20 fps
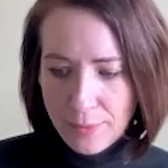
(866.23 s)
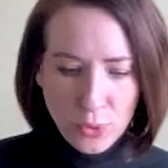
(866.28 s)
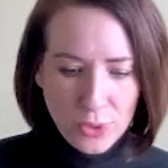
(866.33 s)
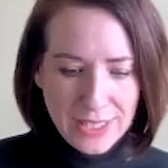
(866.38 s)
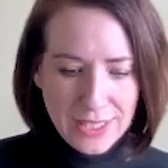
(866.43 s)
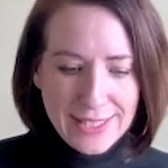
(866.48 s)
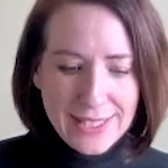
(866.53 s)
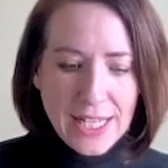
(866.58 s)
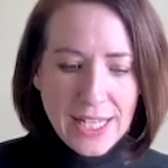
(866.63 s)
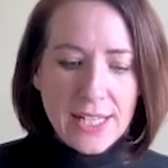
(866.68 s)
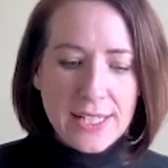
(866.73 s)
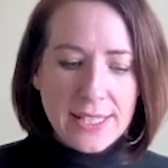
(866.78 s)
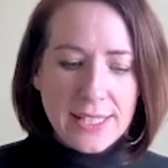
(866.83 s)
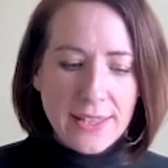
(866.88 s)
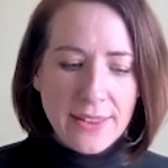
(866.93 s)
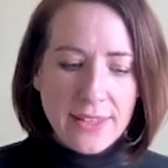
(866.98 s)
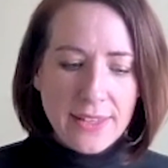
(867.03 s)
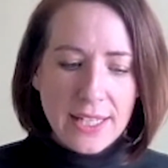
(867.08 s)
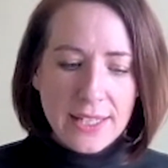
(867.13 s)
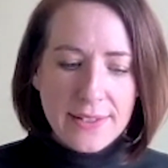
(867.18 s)
stunned and
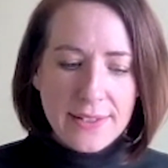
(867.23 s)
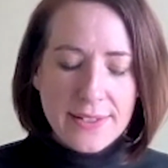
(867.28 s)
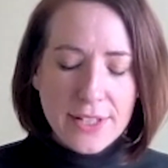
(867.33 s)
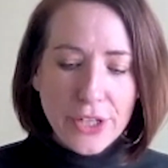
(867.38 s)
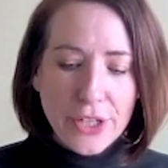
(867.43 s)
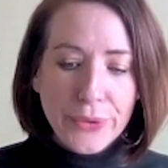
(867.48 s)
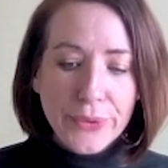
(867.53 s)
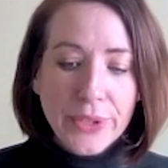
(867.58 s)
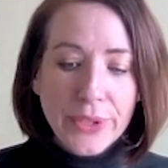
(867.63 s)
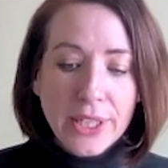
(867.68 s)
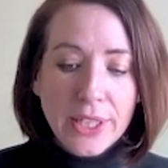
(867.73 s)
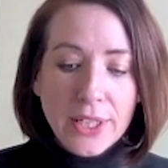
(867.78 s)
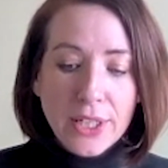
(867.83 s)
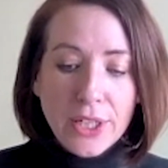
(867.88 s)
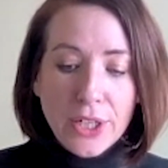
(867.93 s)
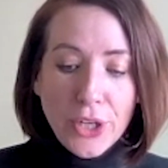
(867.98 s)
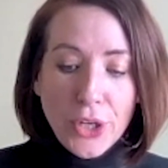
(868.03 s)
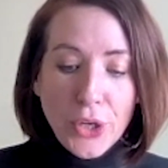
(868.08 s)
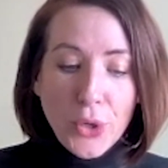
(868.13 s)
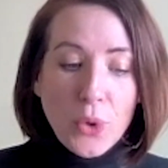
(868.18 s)
things. So
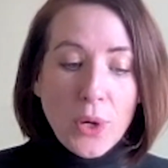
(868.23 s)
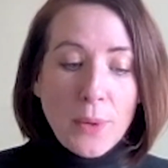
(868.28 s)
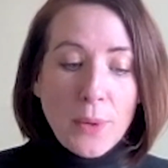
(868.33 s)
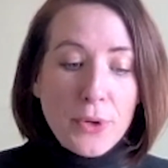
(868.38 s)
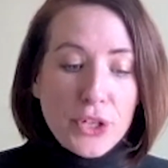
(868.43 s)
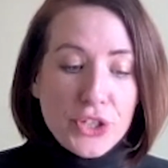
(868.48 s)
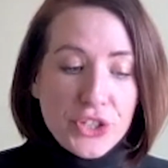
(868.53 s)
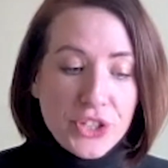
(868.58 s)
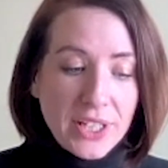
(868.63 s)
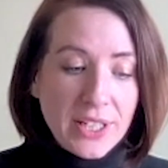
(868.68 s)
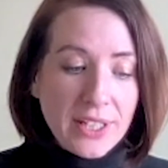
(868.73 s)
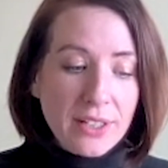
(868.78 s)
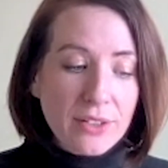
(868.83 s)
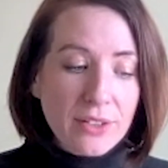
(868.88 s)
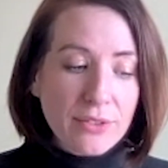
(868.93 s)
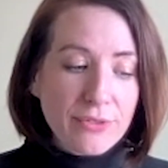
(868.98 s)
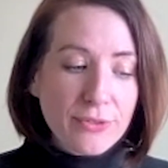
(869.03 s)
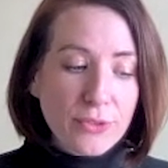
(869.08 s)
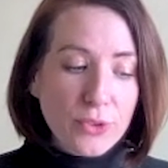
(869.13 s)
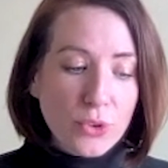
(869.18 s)
we're pushing
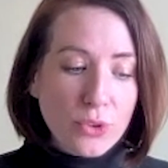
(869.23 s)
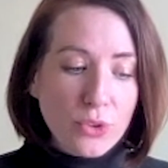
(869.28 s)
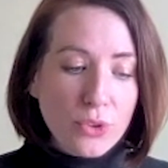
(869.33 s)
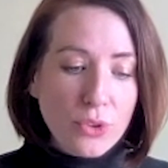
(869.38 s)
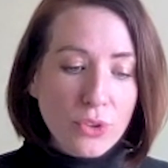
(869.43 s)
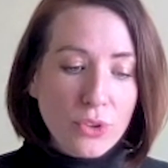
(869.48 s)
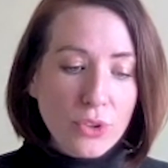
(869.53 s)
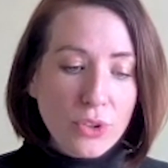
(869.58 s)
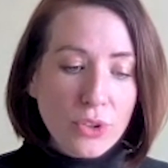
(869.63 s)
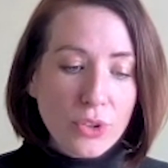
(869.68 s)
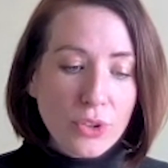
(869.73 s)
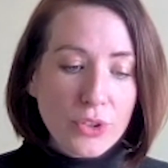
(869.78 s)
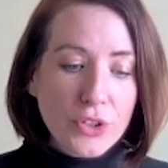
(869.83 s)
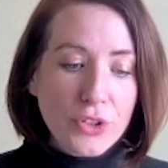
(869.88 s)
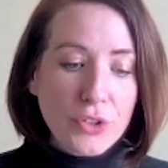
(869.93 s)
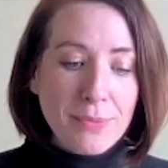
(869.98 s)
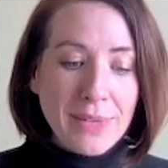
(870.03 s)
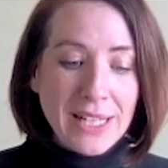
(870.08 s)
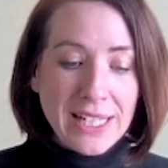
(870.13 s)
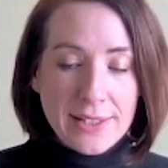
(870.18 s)
for
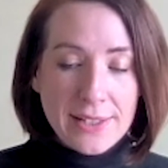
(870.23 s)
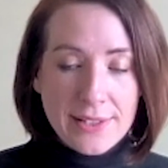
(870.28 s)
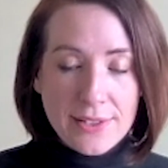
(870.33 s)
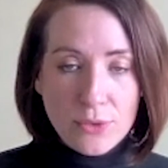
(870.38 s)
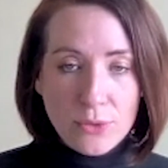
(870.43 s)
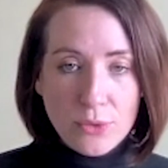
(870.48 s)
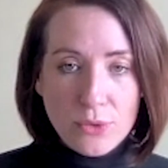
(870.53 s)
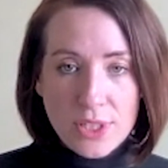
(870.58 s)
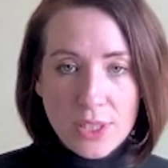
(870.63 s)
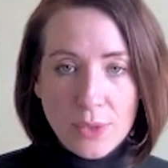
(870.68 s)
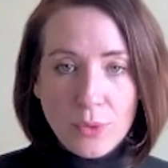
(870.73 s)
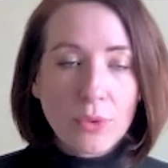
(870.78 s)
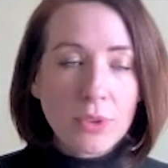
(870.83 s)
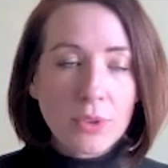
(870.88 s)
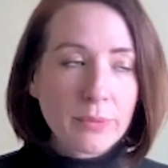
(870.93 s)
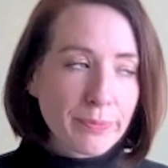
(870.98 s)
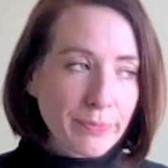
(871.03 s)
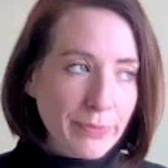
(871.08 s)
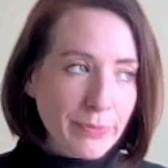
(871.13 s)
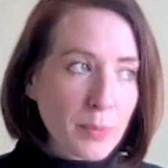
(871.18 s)
humane slaughter, or
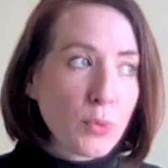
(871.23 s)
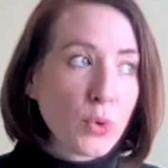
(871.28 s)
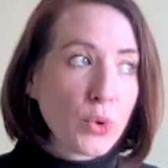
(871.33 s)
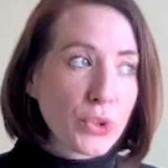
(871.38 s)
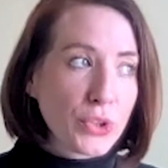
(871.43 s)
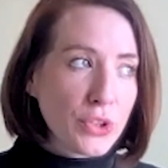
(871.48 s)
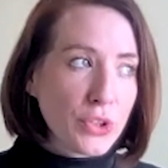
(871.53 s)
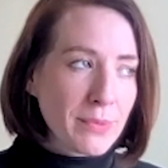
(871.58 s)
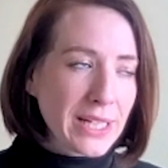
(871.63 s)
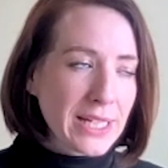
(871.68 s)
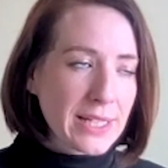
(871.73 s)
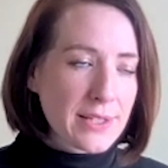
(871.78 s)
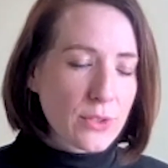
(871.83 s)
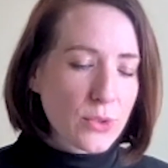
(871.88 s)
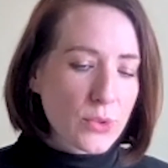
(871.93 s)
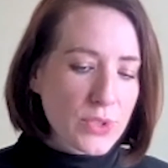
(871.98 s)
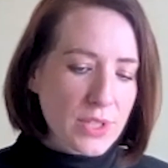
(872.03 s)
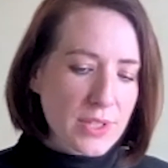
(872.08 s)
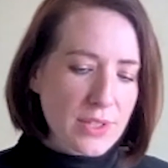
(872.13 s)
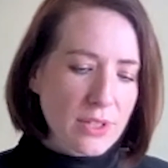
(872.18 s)
more humane
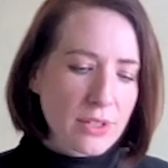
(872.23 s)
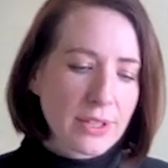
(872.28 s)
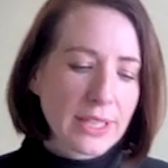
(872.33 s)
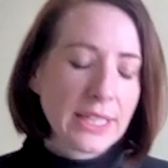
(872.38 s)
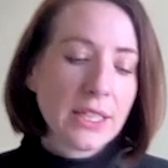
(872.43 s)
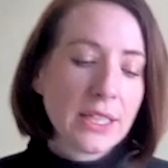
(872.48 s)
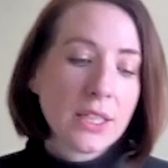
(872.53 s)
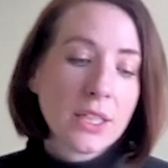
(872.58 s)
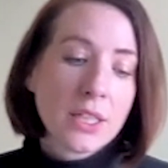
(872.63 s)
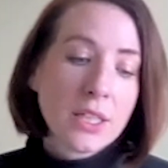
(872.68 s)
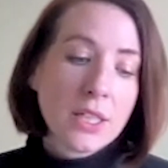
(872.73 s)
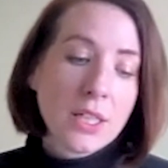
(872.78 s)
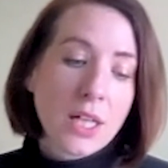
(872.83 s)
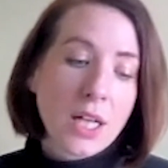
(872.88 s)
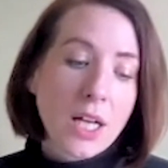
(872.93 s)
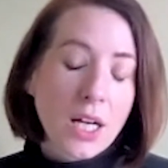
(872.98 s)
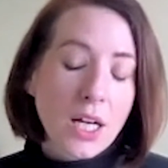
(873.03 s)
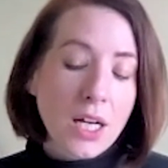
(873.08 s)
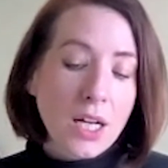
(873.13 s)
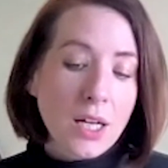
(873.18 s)
slaughter,
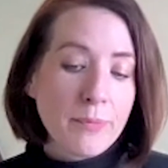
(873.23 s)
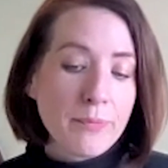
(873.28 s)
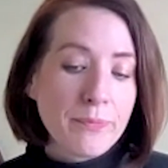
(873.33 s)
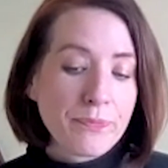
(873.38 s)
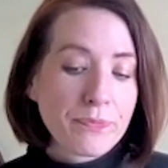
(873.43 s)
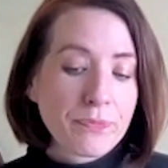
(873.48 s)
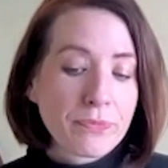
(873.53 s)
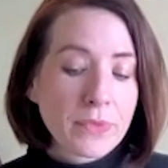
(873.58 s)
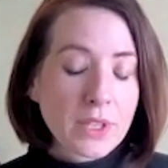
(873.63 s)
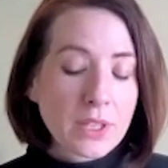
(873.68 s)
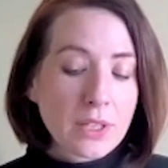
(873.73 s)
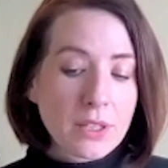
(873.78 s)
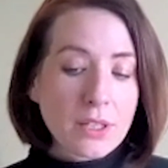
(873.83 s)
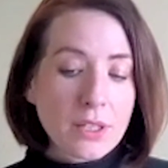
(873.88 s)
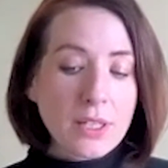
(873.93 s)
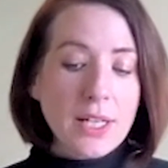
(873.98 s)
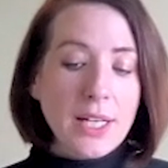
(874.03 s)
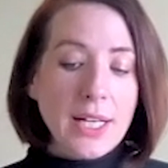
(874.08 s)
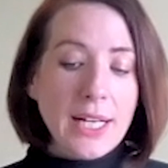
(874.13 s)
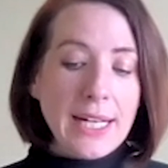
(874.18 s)

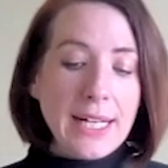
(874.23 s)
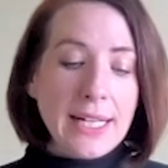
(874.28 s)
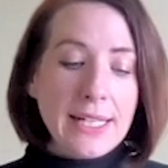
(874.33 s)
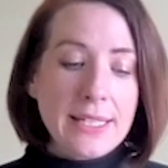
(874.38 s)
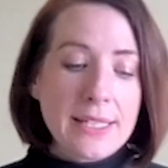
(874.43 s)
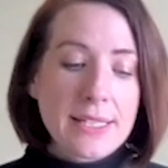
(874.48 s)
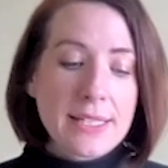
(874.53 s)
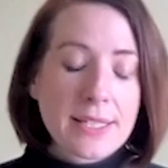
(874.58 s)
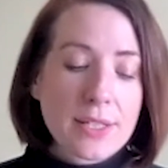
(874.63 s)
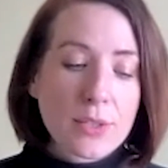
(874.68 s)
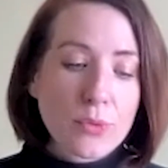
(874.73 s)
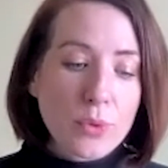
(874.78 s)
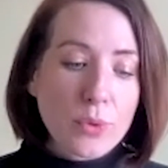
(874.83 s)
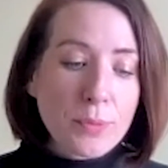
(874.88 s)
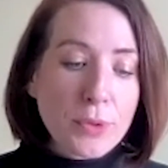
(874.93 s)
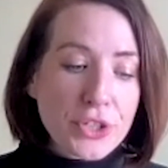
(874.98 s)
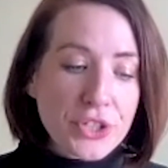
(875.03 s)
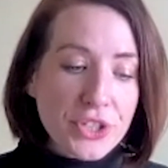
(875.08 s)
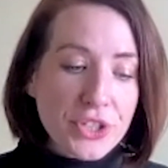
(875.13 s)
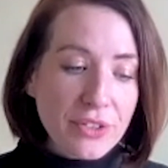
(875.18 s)
and we're
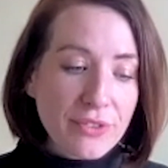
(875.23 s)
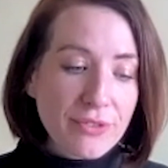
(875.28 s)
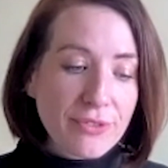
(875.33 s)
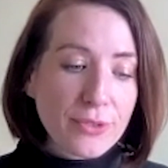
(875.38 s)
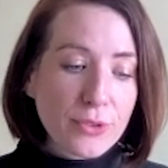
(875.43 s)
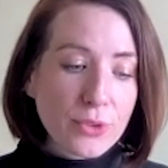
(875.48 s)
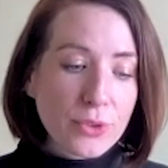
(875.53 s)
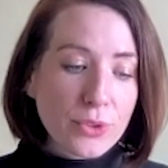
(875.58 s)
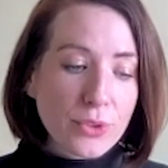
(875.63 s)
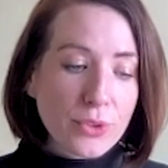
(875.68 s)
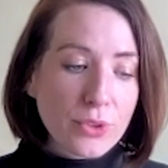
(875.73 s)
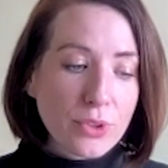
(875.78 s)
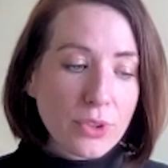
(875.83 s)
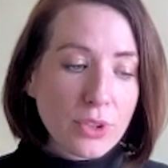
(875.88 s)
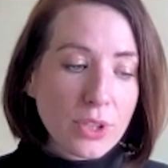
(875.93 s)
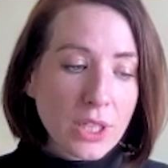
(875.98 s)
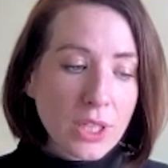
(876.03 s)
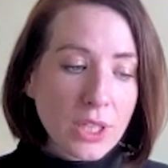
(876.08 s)
pushing for